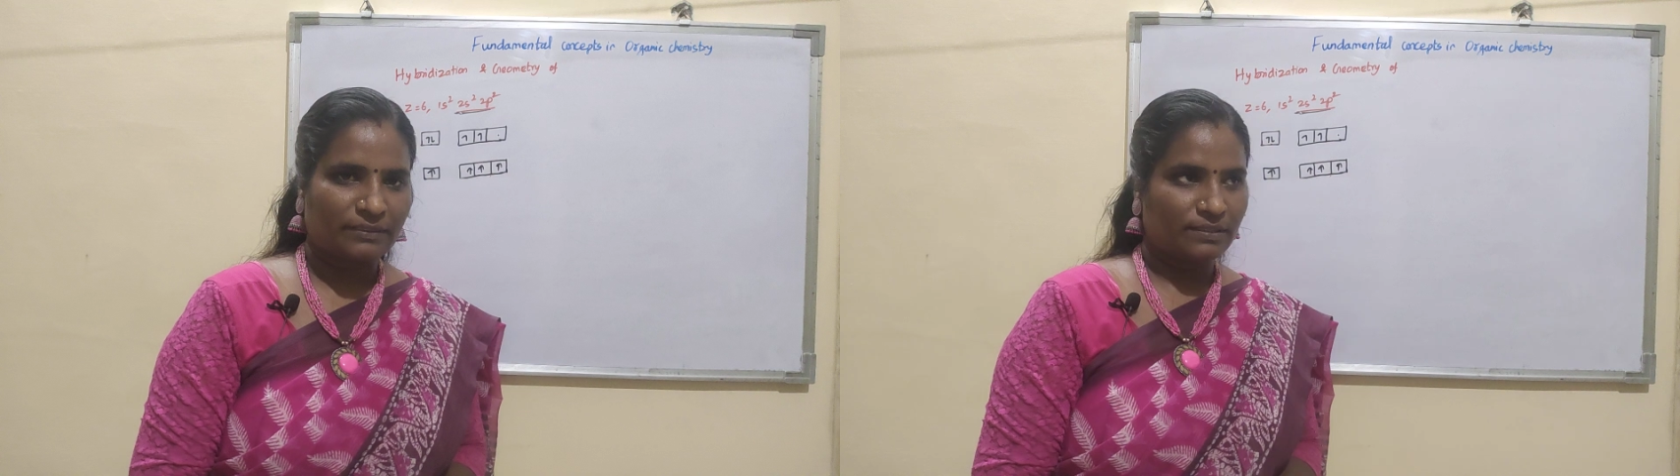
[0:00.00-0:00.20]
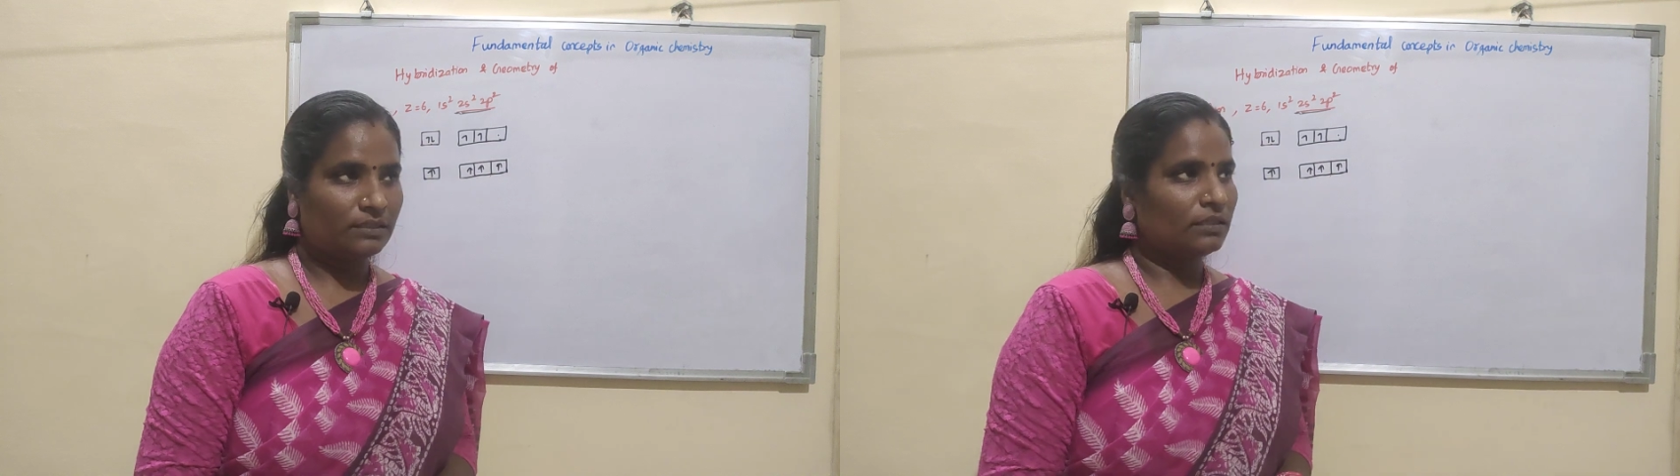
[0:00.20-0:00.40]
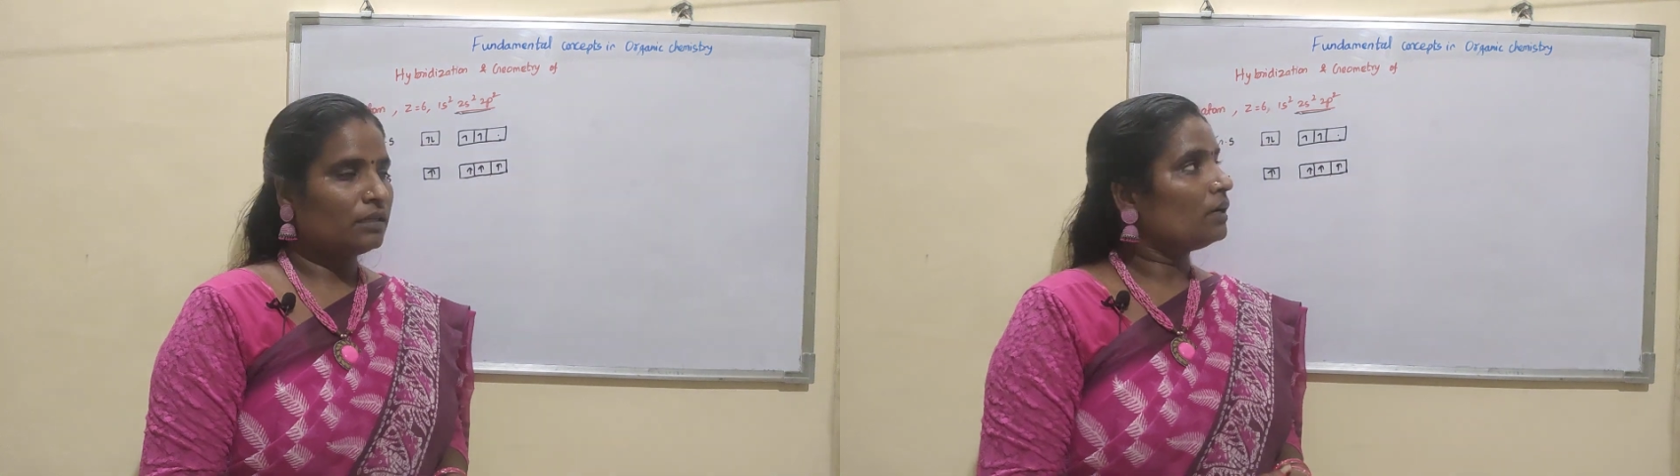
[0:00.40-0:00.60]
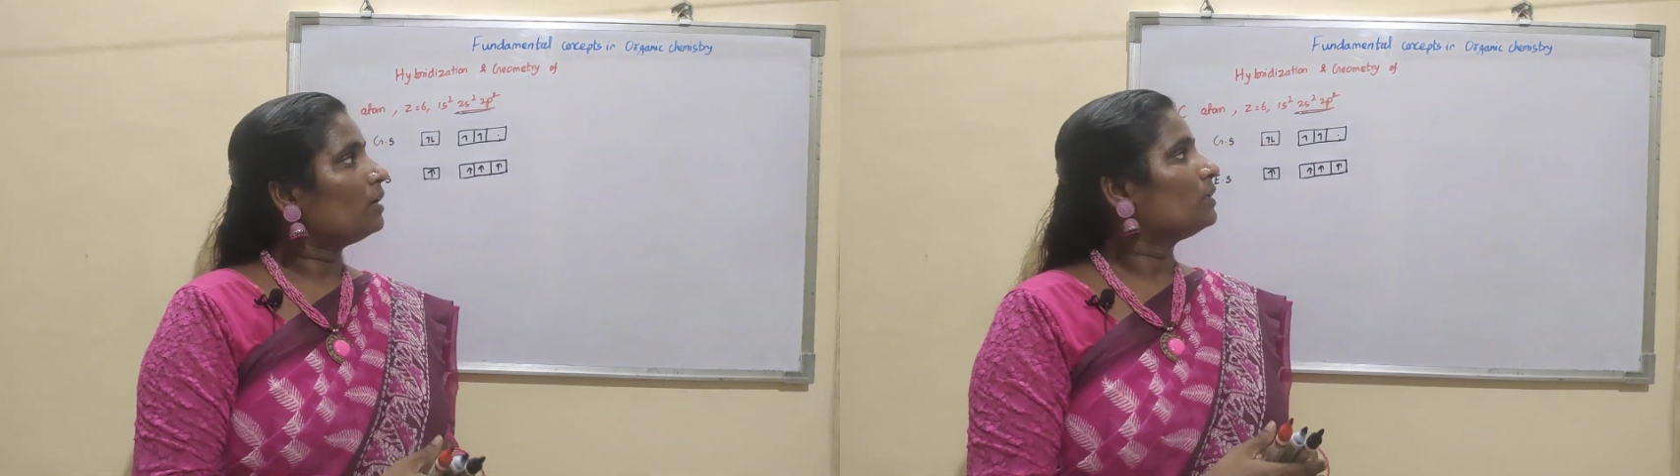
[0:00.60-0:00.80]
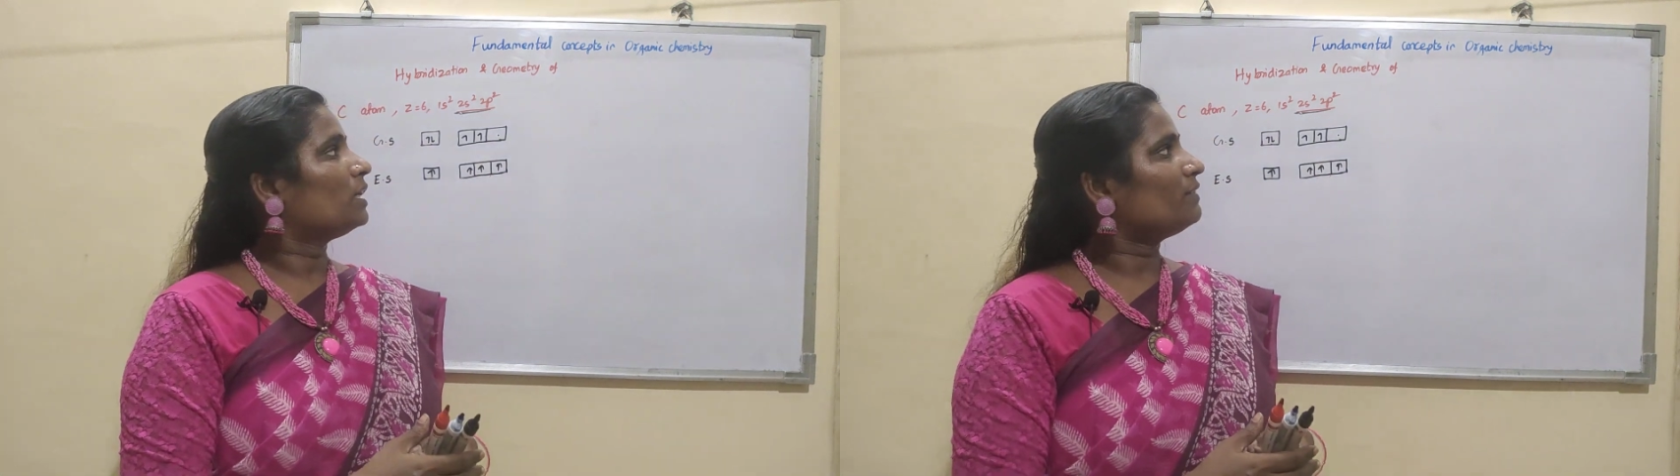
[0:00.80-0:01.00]
Everyone,
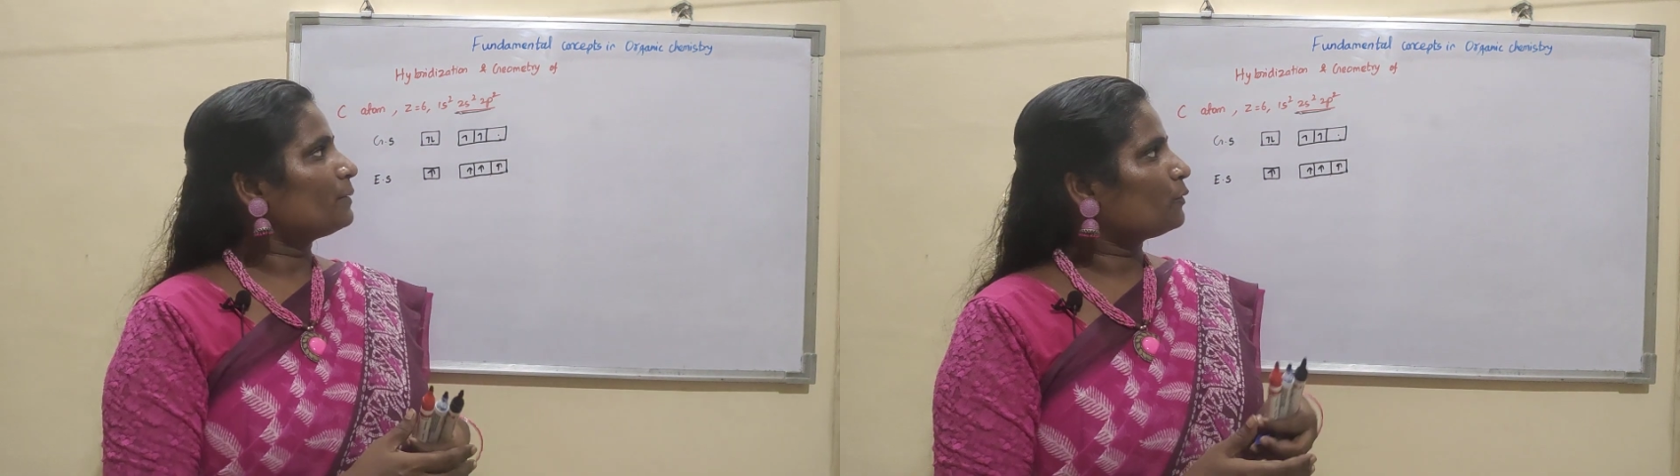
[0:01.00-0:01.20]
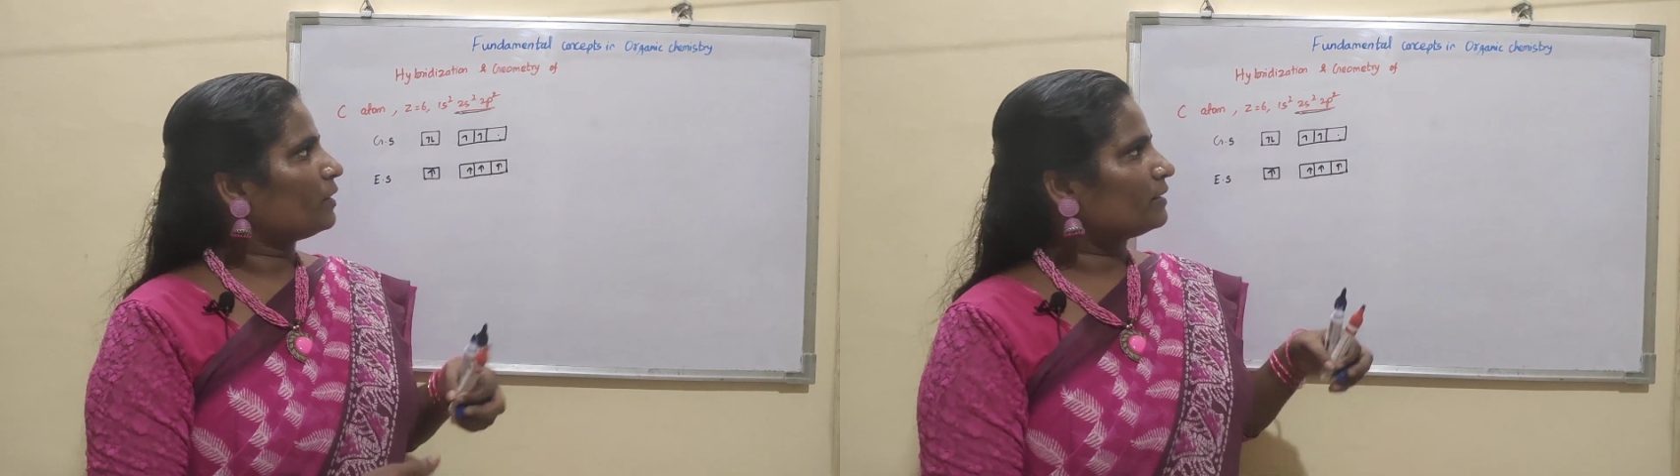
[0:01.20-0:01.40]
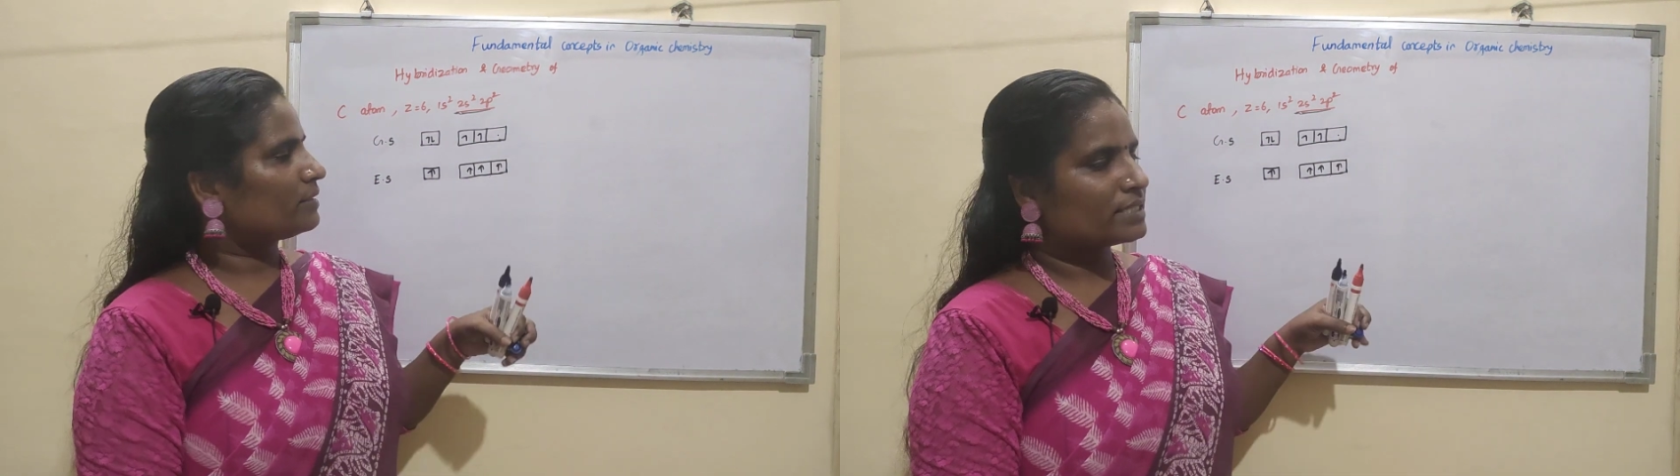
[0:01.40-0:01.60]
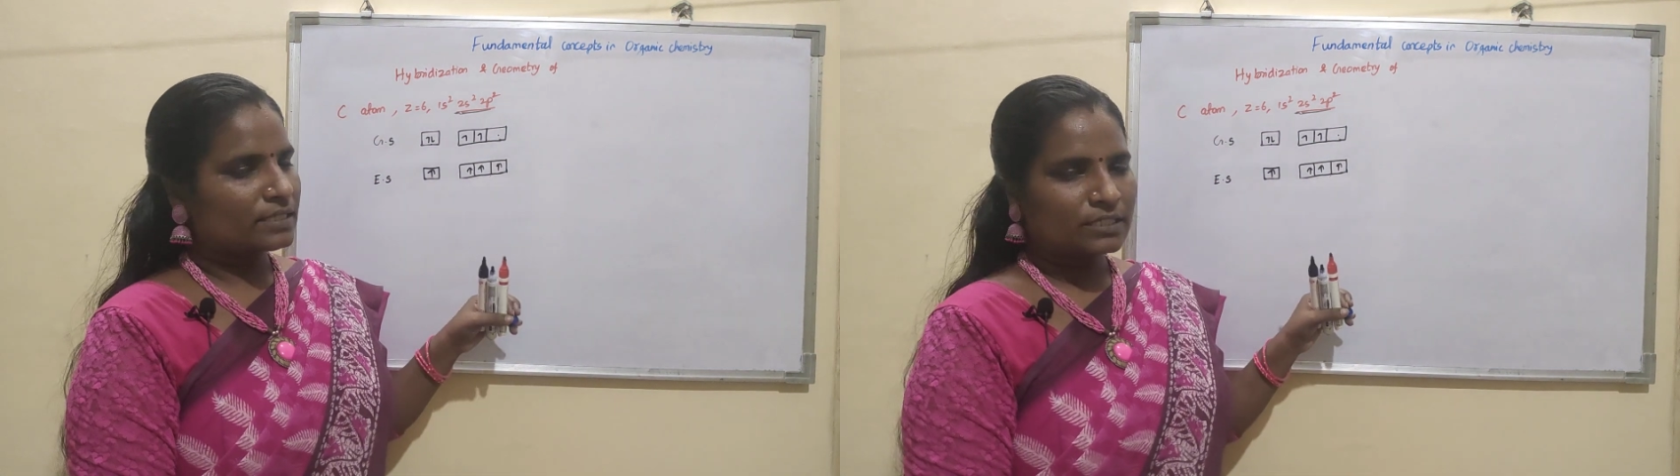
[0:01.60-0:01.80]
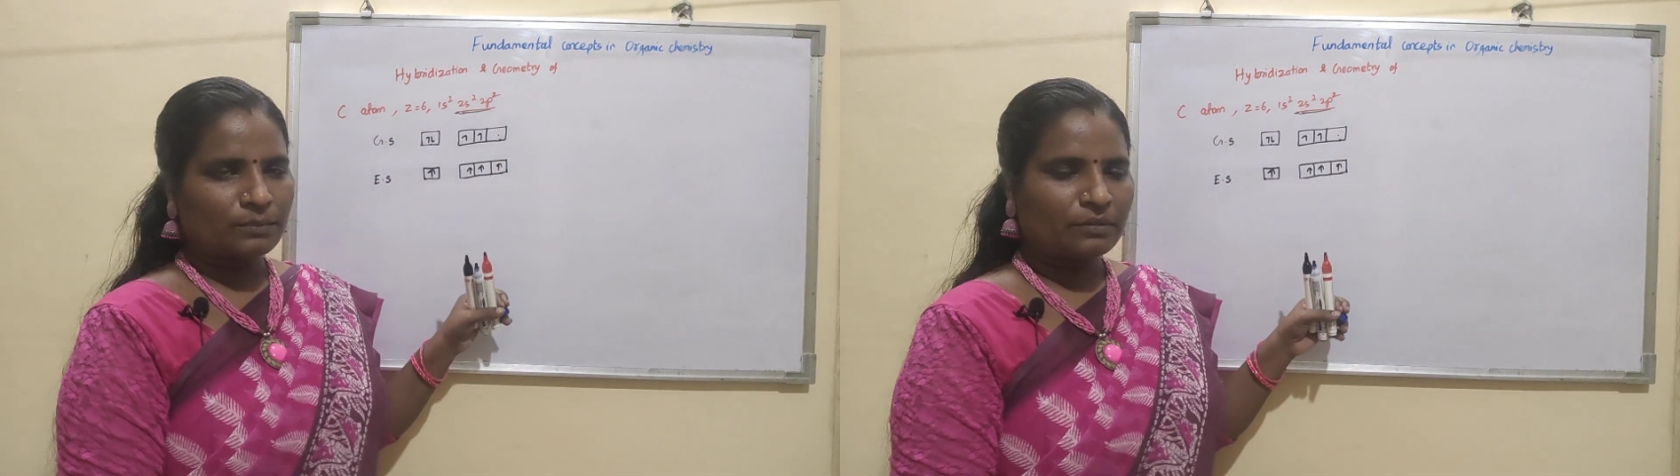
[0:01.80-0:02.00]
now I am going to
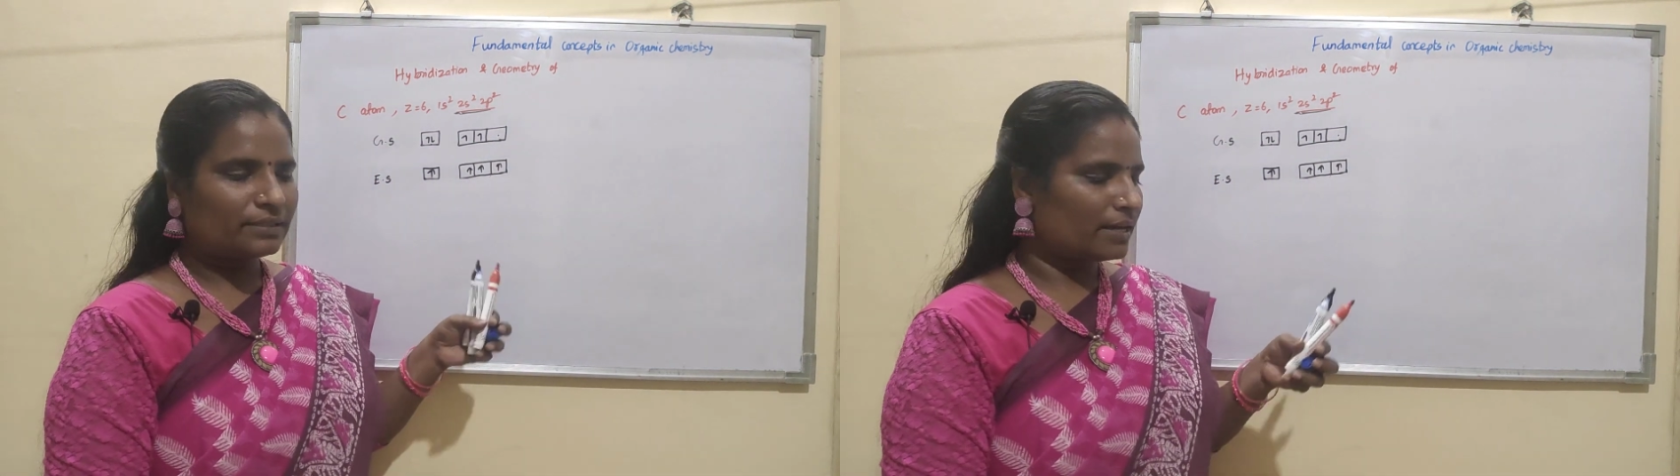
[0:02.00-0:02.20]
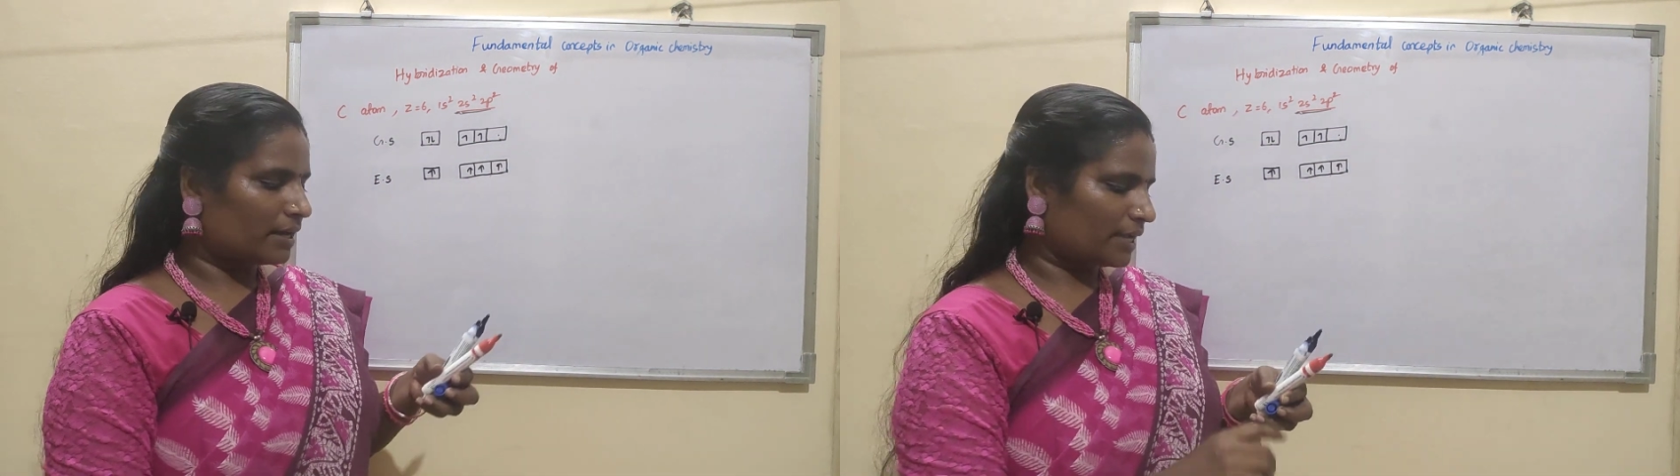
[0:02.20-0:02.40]
discuss about the